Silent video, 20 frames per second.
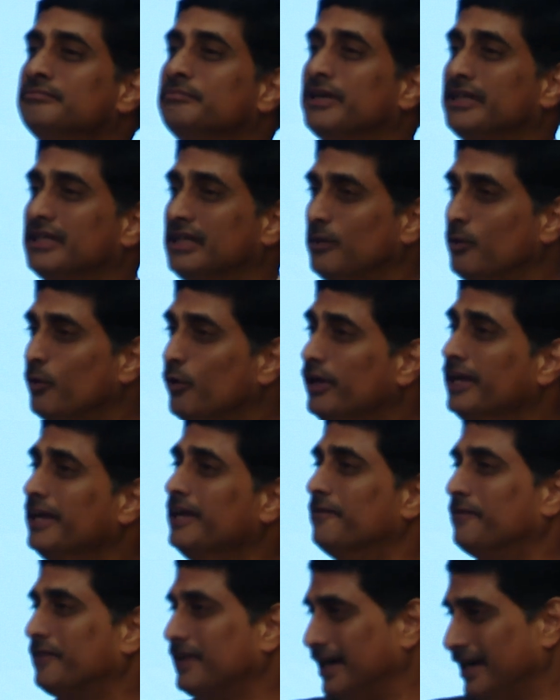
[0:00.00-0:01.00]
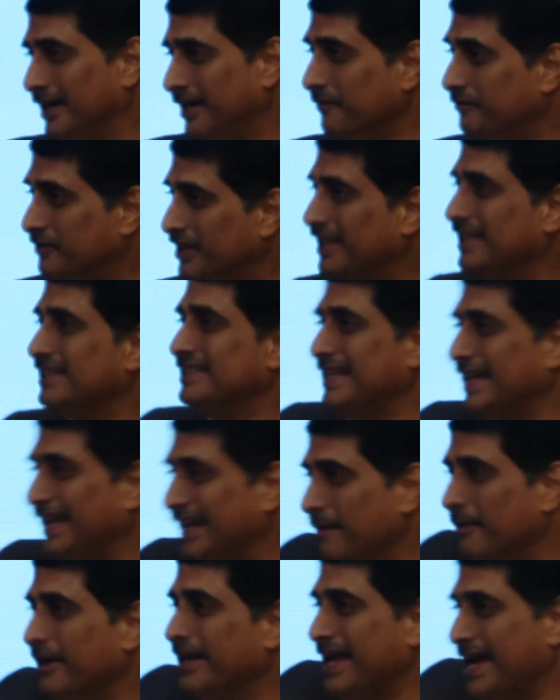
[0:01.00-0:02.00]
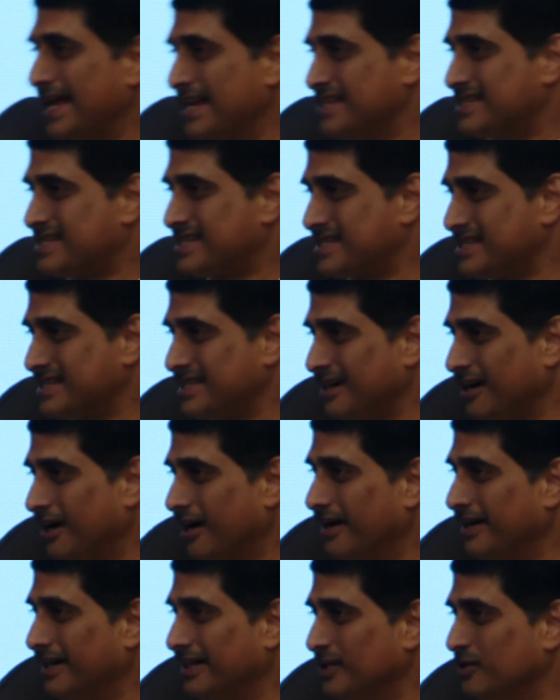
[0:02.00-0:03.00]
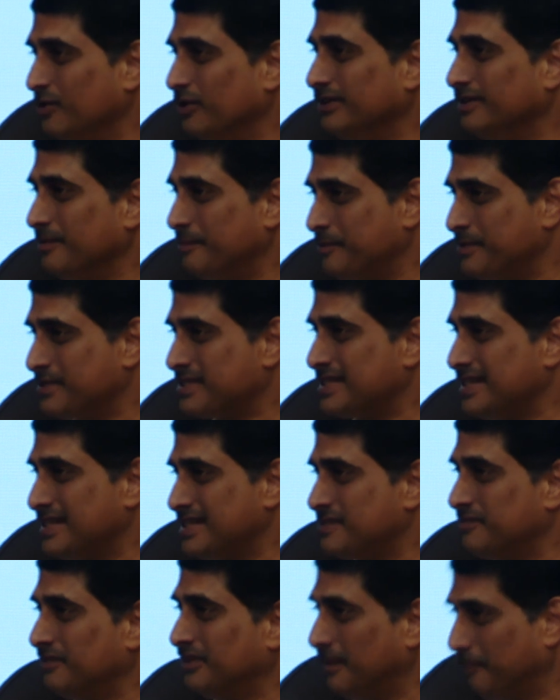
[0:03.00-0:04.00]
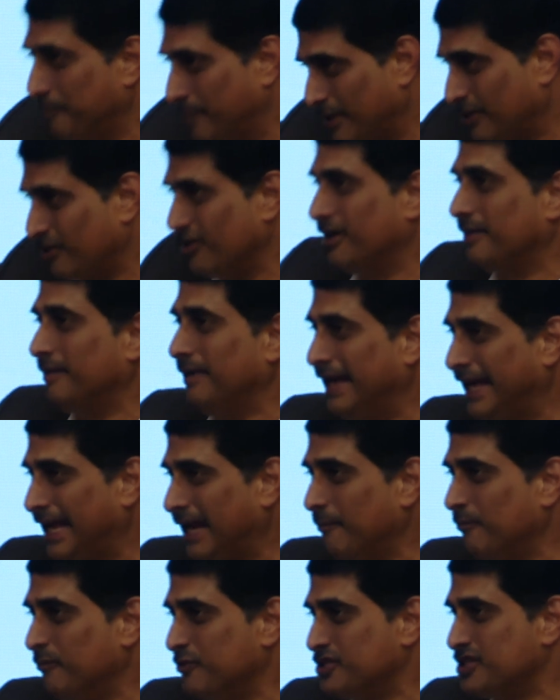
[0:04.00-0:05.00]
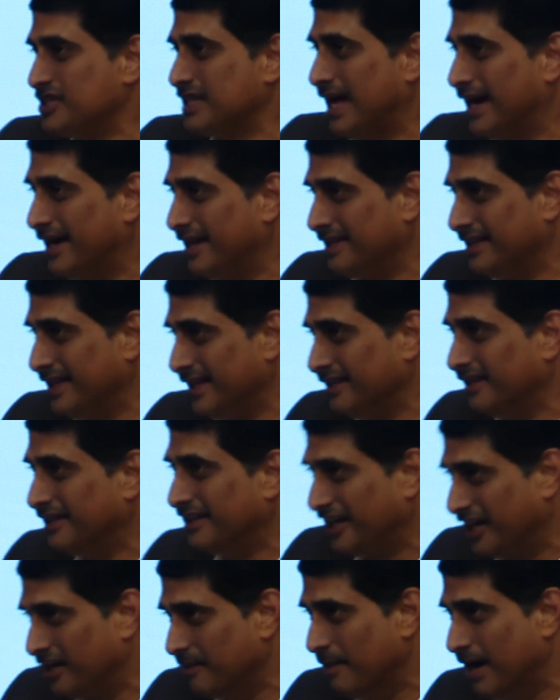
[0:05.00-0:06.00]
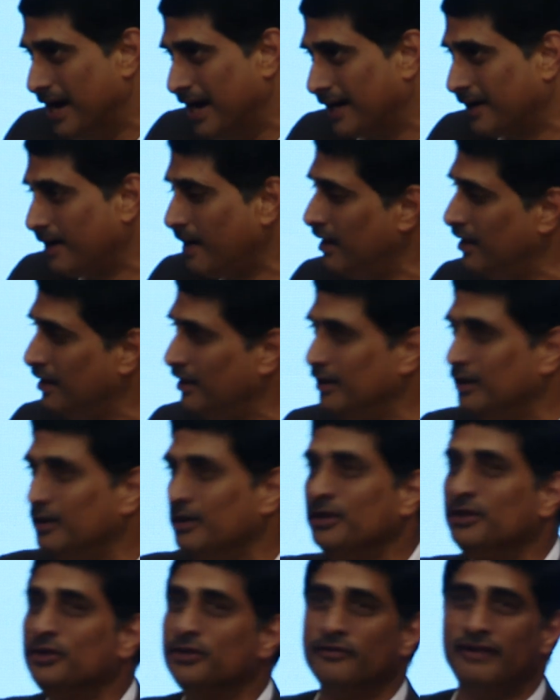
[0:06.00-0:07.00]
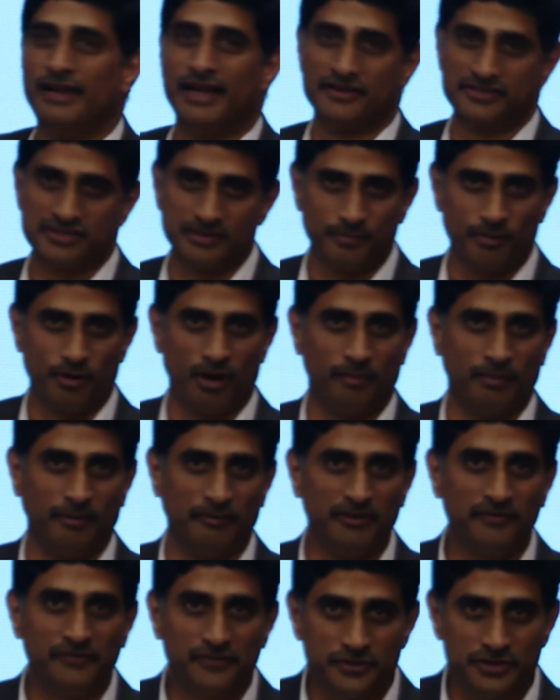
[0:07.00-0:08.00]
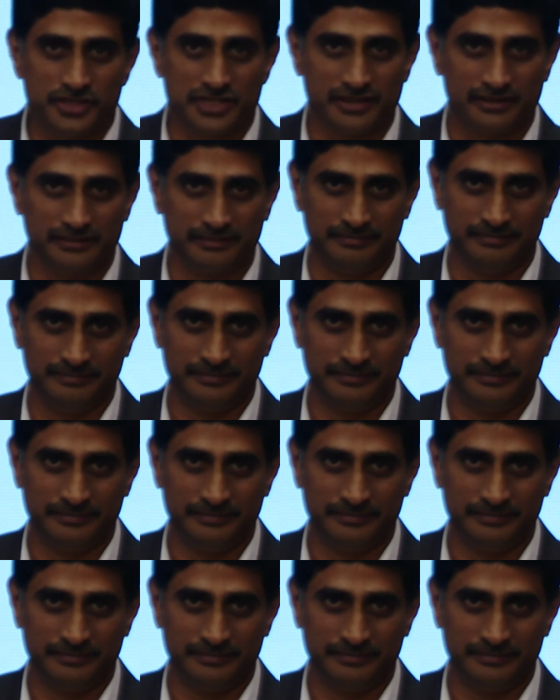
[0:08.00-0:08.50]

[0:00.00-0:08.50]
But the only difficult, if there is anybody else already doing the business with a particular name which is already there in the trademark, you will have some problem in future.